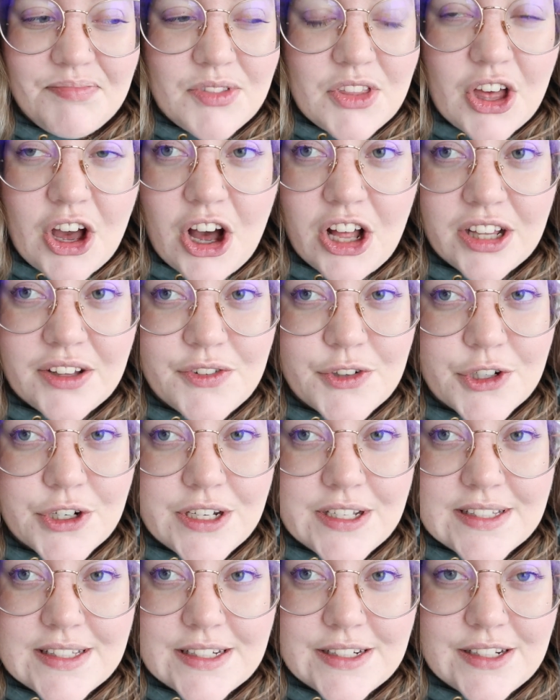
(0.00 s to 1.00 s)
The olive
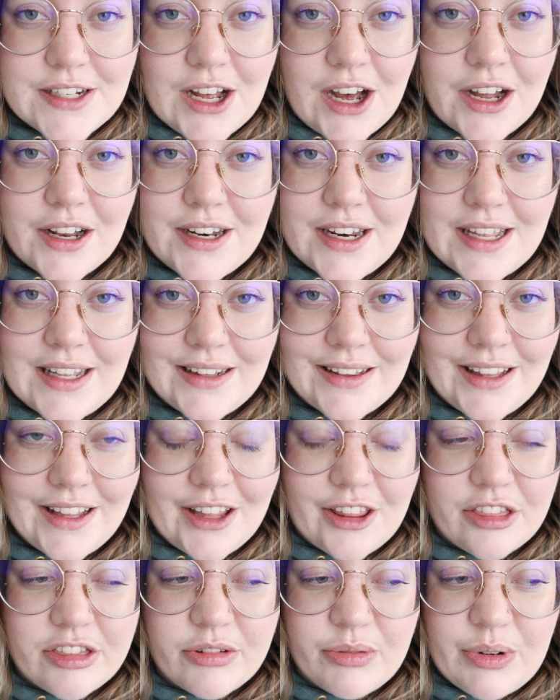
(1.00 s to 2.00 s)
trees did not need
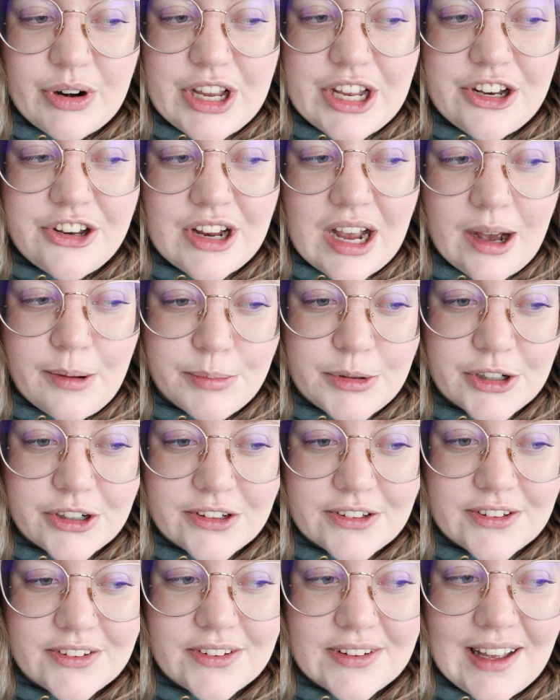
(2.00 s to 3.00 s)
like 3
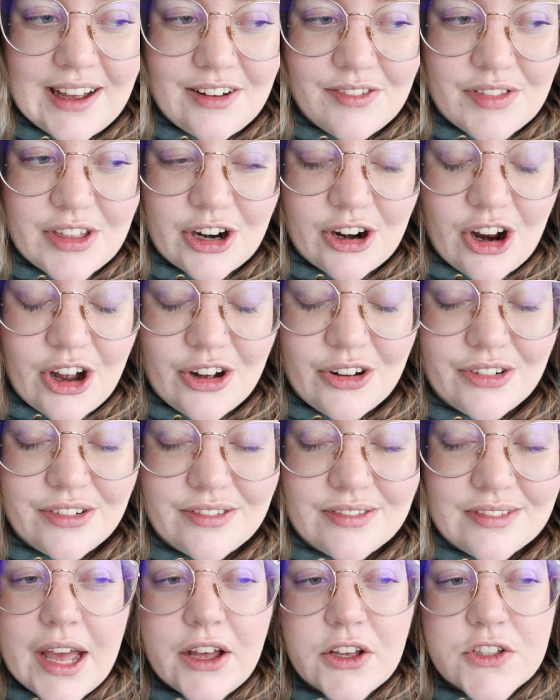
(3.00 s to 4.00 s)
chapters of their
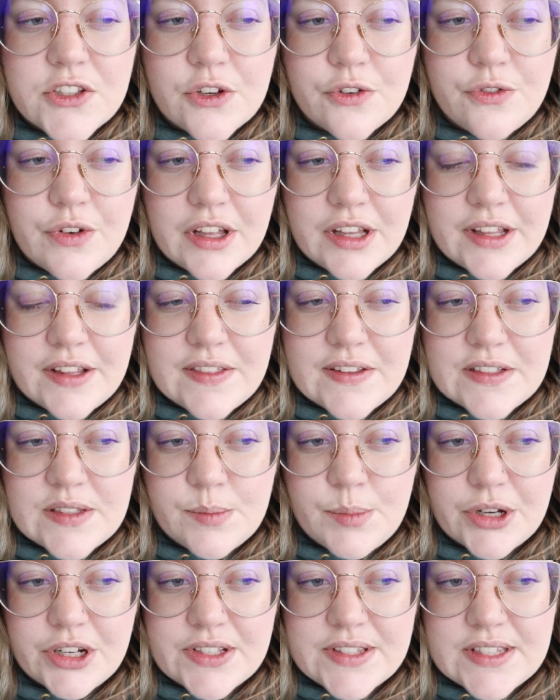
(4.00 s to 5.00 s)
own. I also felt like this
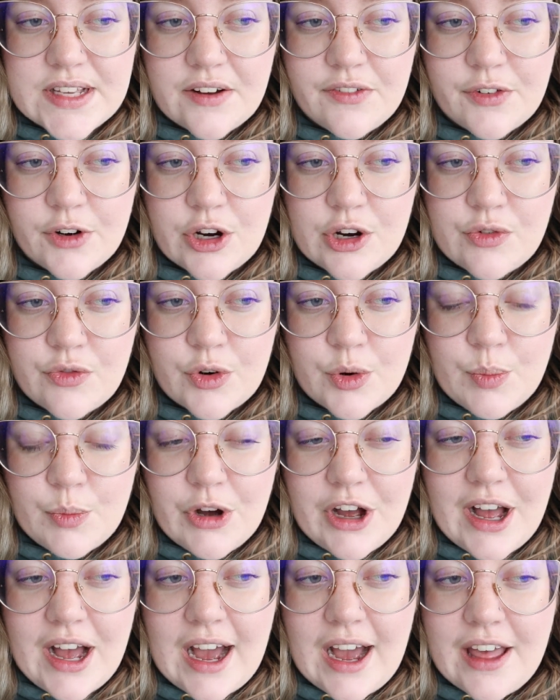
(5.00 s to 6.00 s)
book suffered from
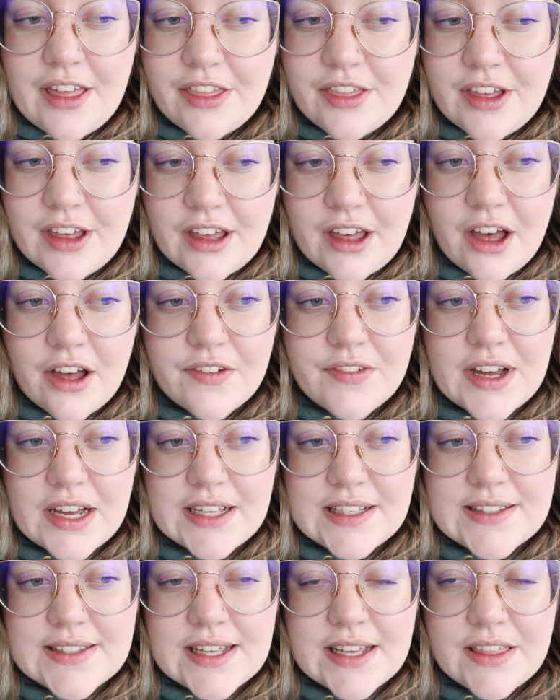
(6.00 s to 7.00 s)
what I think of
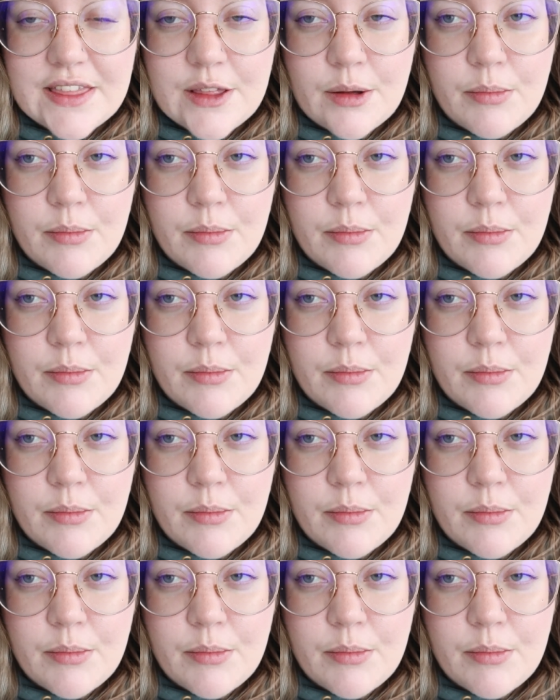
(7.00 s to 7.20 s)
as like